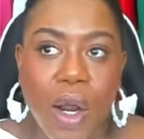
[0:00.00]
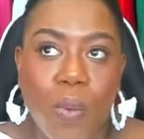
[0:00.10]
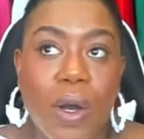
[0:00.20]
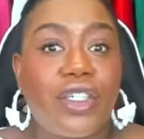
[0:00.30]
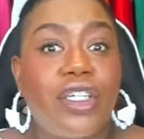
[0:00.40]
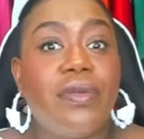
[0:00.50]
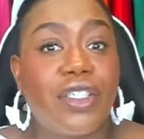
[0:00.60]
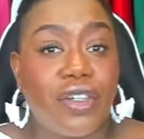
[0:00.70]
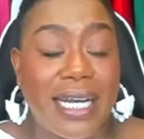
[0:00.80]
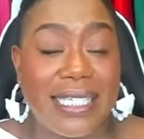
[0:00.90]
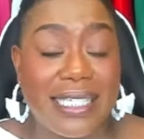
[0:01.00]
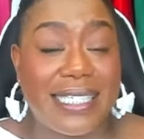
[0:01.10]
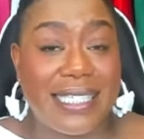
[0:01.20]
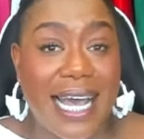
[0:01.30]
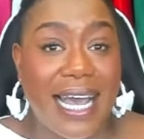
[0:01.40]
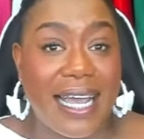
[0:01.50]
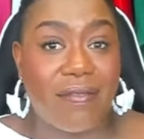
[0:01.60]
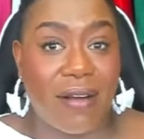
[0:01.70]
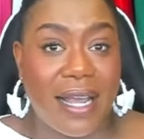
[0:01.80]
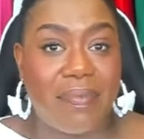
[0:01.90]
what she was trying to
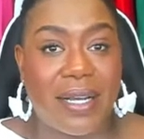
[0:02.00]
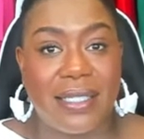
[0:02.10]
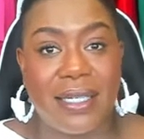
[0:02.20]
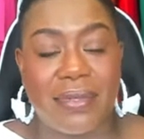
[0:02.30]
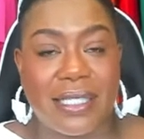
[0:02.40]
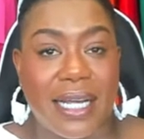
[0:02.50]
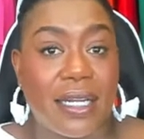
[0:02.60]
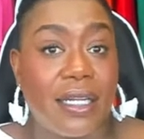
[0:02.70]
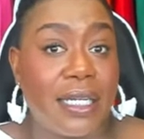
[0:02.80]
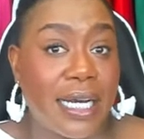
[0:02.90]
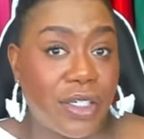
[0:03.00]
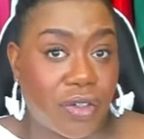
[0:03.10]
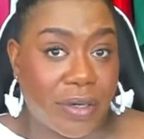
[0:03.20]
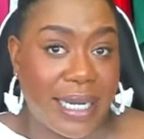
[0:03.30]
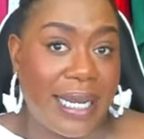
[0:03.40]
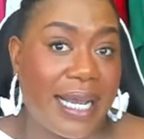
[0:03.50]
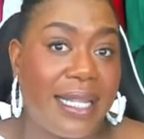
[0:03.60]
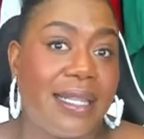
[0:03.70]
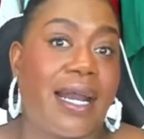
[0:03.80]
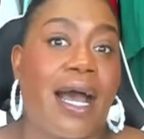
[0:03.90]
say, right? Because it was like luxury,
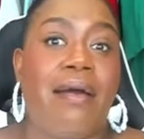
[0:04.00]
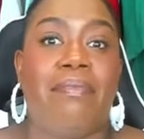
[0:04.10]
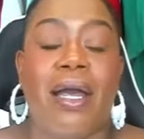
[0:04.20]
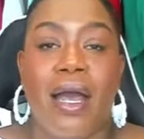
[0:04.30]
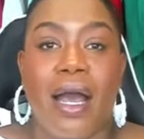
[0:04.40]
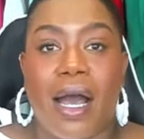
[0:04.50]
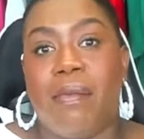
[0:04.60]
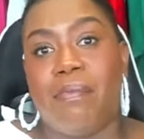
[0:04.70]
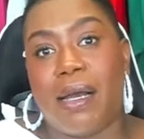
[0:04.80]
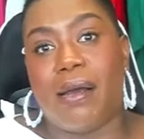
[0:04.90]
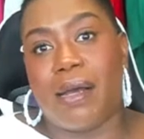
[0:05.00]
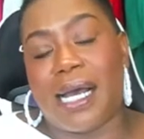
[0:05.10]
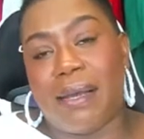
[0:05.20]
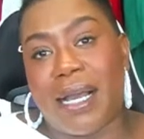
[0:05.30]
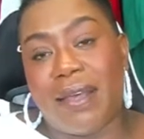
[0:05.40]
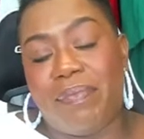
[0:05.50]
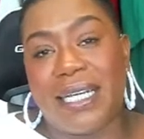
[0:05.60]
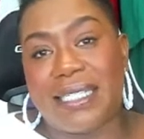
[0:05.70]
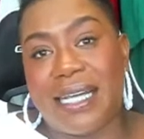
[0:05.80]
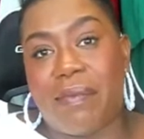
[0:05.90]
and that I might
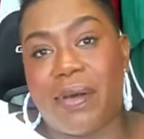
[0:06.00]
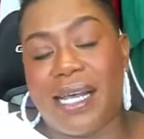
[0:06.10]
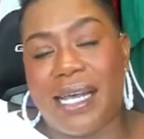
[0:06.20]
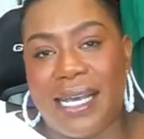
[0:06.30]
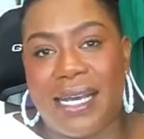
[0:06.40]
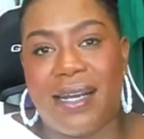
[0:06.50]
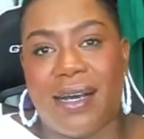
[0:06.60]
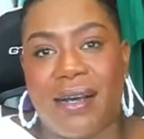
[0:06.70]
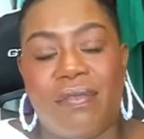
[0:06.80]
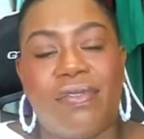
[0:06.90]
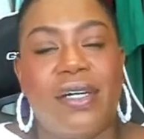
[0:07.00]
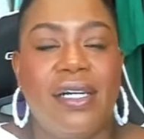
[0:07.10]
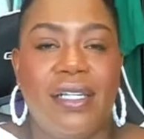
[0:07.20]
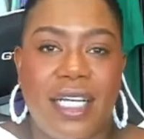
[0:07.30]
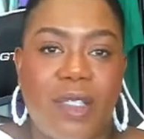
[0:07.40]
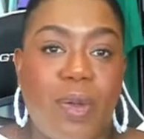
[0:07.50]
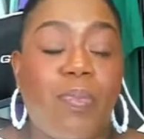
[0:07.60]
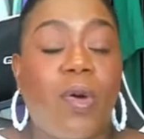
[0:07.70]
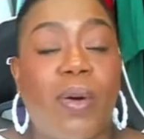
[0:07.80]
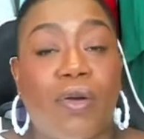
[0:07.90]
be a step ahead of these
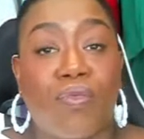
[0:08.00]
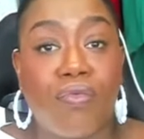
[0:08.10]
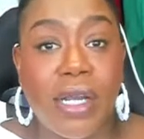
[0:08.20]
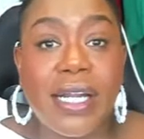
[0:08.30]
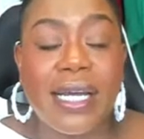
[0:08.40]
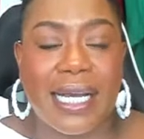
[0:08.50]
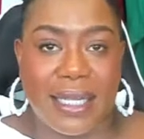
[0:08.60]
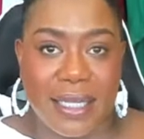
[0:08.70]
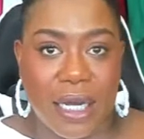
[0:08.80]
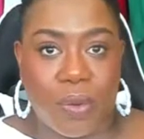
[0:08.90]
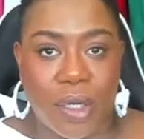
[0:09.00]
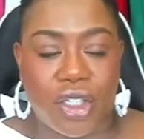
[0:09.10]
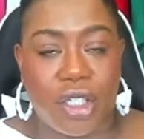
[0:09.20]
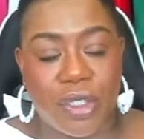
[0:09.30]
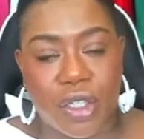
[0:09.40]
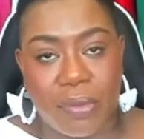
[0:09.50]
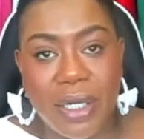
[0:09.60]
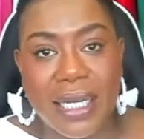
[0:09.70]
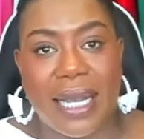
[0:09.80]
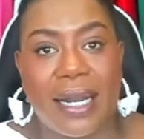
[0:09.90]
people, but really I think that what she was
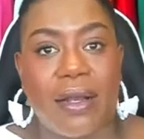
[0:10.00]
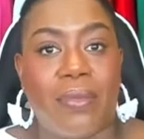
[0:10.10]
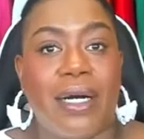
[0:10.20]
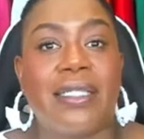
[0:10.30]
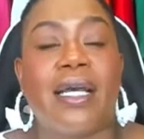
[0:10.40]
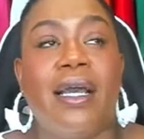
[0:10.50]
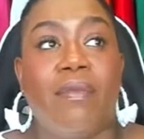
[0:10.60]
communicating was